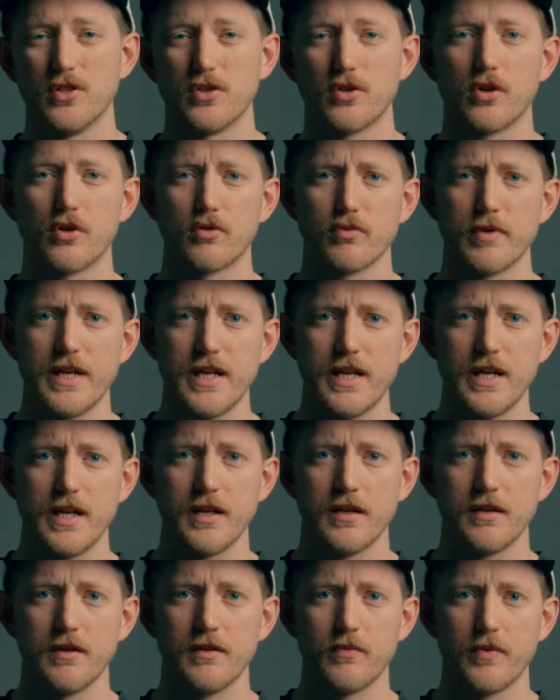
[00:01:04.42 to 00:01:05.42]

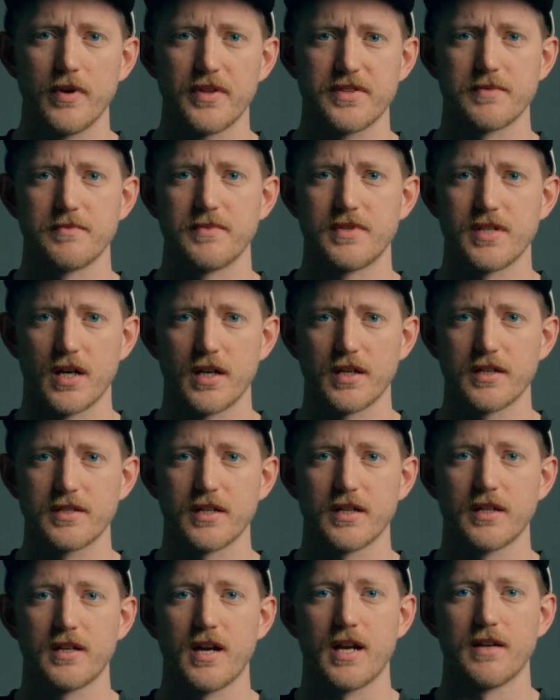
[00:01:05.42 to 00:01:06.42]
green with some
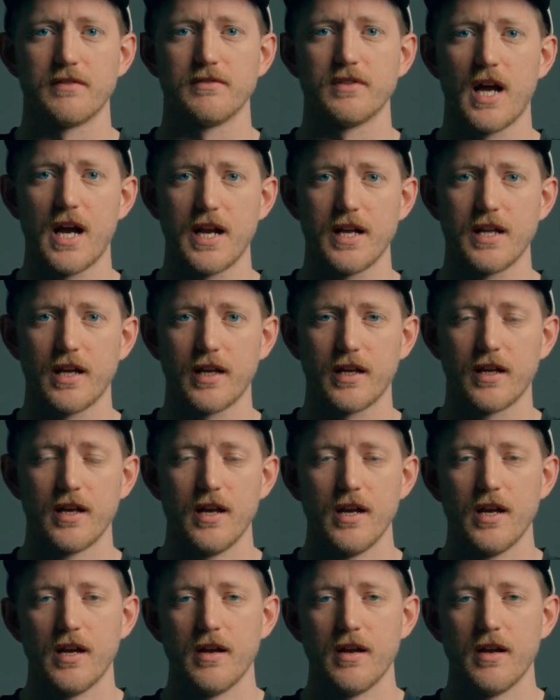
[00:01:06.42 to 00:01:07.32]
tungsten kind of lighting.